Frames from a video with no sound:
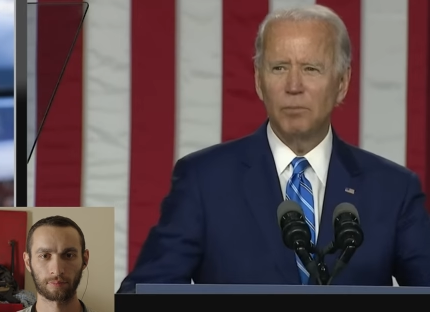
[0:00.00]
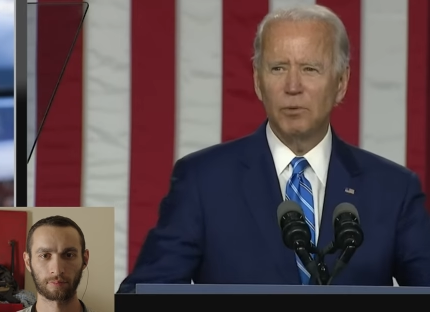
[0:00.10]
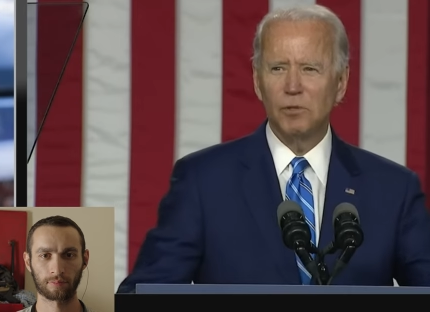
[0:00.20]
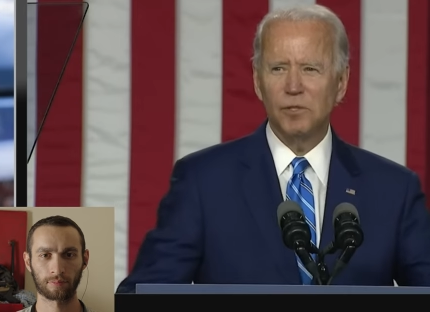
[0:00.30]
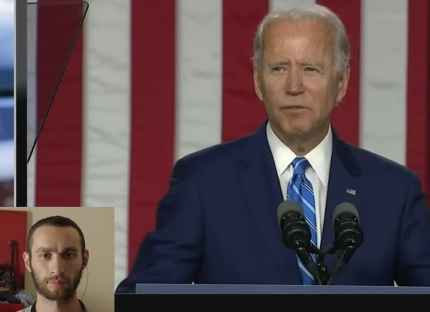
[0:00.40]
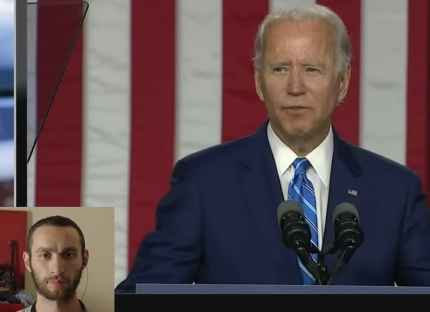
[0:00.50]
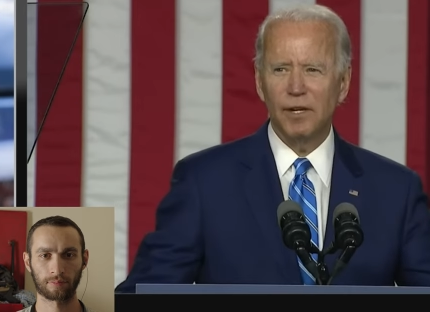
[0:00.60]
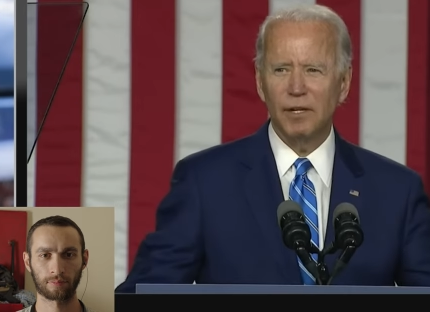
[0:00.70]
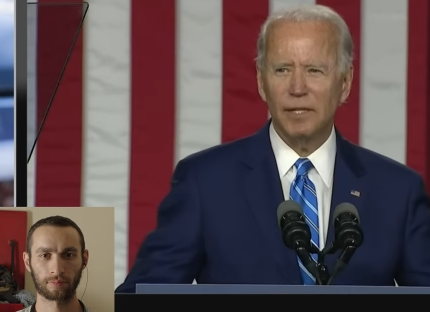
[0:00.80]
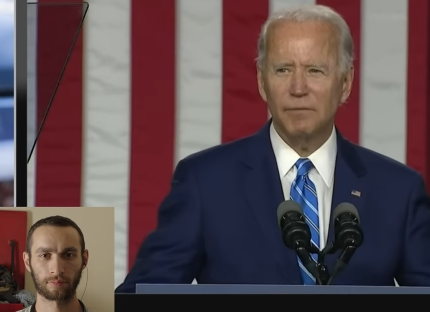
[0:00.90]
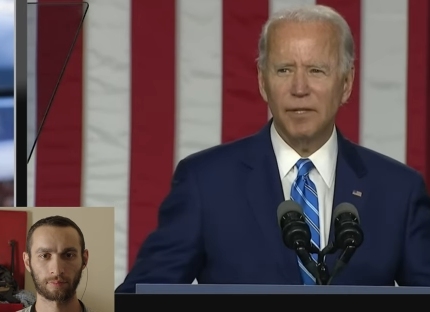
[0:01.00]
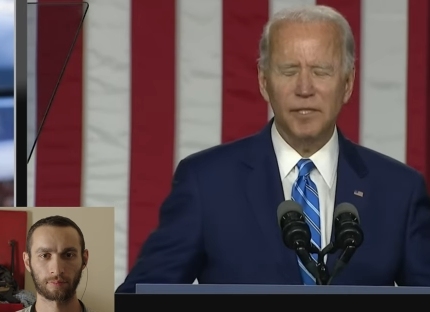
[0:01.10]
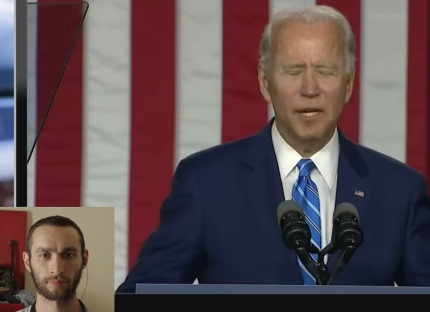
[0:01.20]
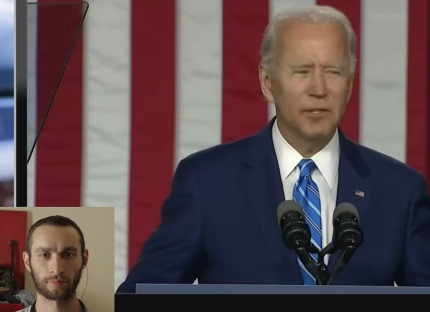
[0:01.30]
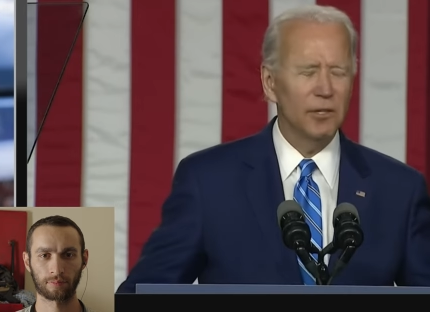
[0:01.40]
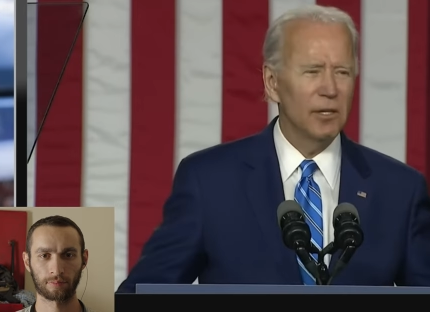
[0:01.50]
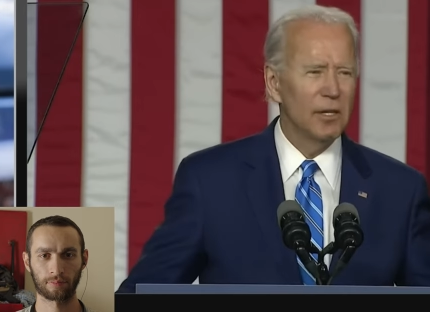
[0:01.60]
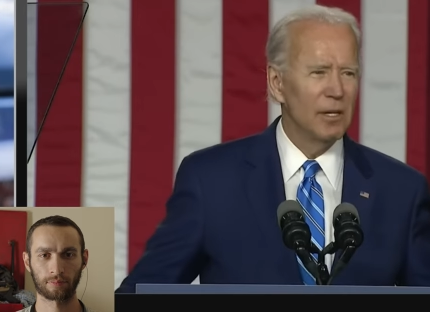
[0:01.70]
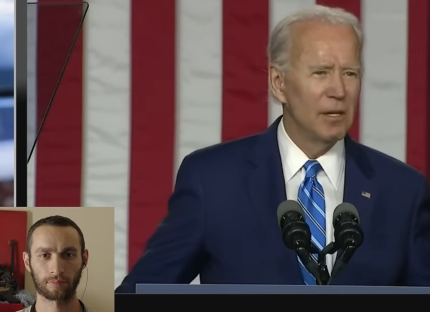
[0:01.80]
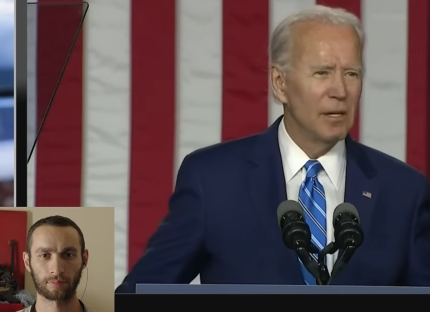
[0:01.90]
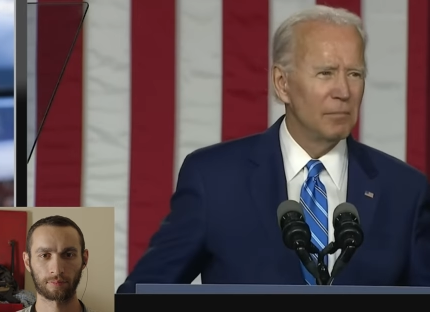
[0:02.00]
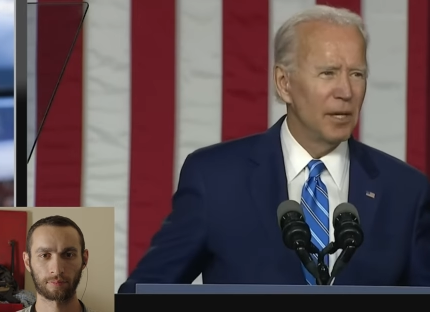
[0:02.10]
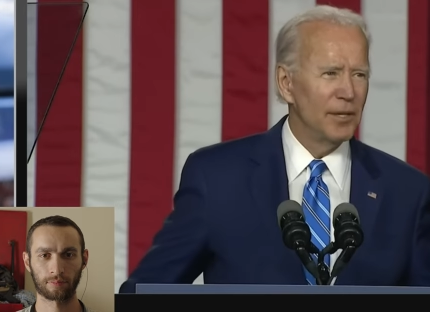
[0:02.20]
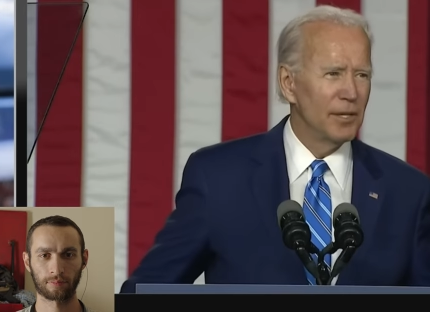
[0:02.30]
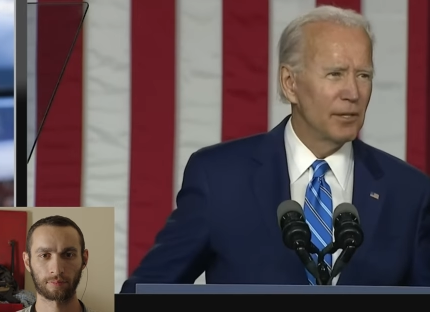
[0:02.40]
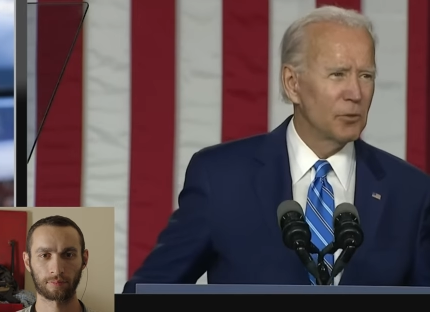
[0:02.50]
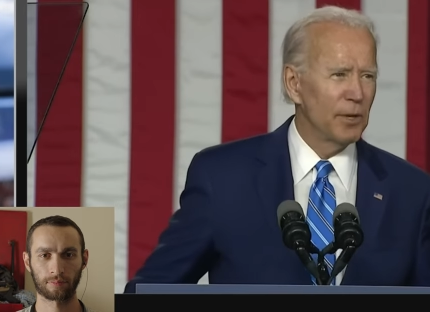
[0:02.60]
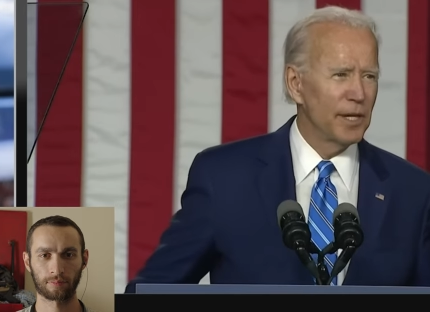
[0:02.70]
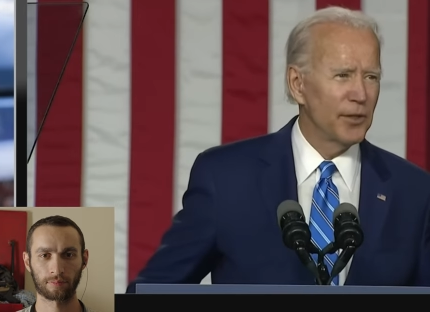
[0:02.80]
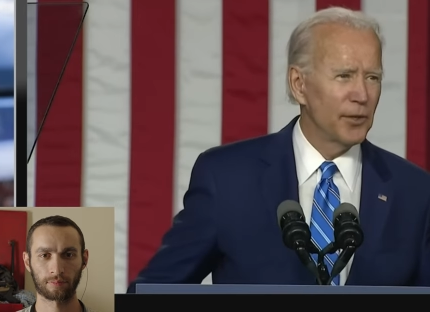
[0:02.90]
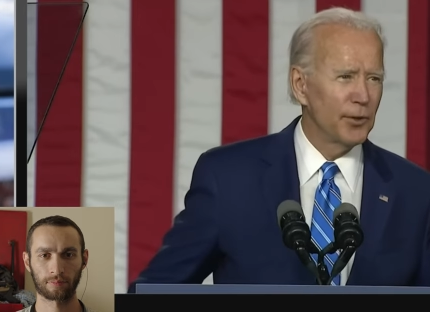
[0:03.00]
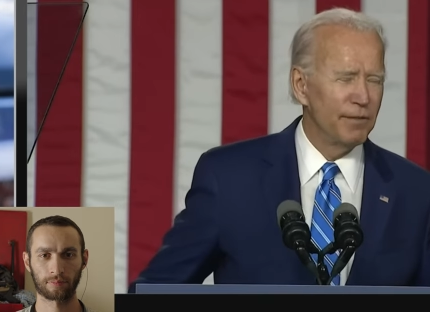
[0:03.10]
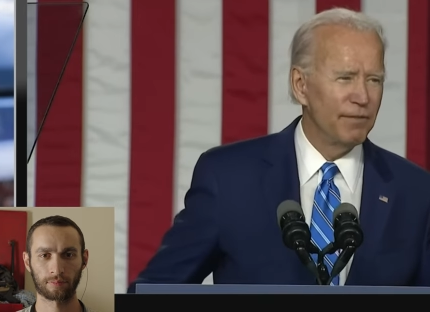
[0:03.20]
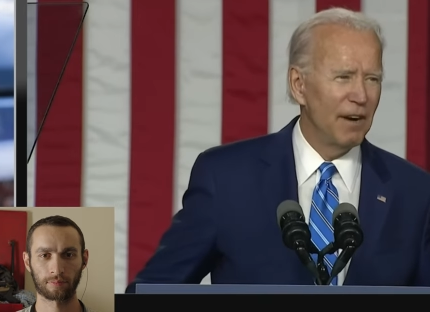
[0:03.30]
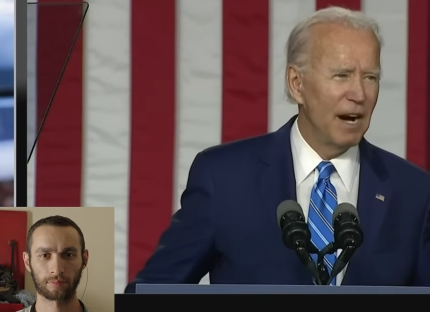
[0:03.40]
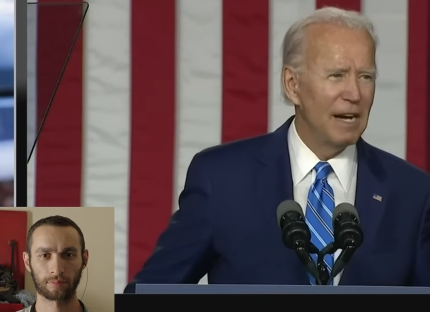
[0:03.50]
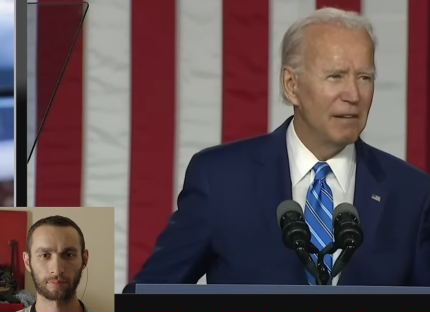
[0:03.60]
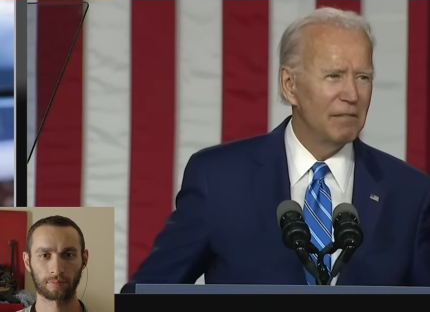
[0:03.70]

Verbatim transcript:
Speaker 1: pollution free electric sector by the year 2035.